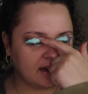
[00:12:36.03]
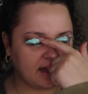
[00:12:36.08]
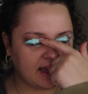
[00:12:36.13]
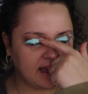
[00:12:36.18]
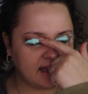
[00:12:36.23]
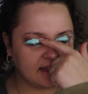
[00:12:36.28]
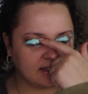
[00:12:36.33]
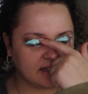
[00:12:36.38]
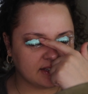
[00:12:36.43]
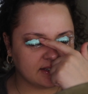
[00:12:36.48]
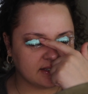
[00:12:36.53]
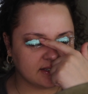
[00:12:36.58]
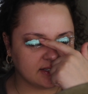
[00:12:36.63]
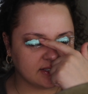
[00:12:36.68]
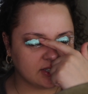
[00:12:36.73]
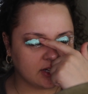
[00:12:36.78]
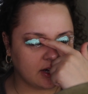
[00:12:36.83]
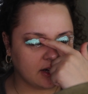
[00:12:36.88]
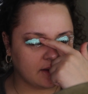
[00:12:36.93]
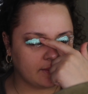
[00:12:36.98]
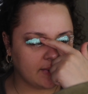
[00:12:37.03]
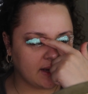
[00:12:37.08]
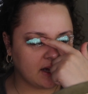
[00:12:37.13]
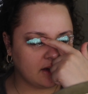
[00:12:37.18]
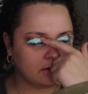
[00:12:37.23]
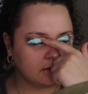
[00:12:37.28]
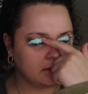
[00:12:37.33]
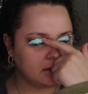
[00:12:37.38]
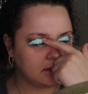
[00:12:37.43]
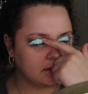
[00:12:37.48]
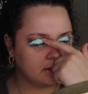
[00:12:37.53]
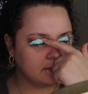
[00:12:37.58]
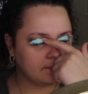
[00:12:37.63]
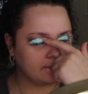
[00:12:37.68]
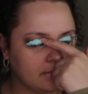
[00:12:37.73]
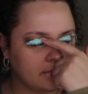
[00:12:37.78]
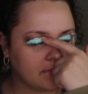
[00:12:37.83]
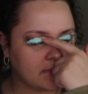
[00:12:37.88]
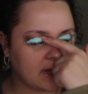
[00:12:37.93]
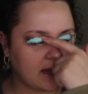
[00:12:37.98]
I got nothing to talk about.
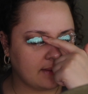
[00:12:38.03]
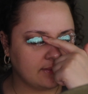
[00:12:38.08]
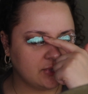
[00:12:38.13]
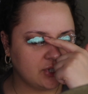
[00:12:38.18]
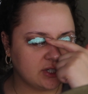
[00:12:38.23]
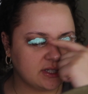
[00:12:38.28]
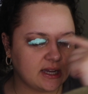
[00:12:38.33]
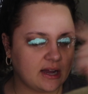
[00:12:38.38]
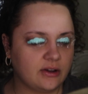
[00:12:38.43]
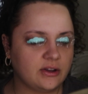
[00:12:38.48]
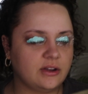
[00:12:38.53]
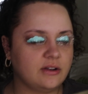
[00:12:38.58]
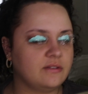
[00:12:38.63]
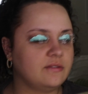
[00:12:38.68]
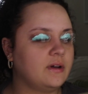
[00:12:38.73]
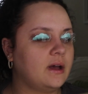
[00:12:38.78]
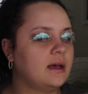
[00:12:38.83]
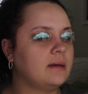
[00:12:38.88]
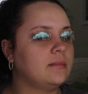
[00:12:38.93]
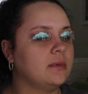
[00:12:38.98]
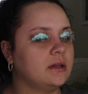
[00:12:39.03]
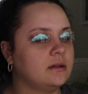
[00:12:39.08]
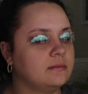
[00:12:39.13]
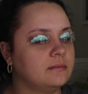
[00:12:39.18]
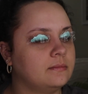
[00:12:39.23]
I'm just out here vibing.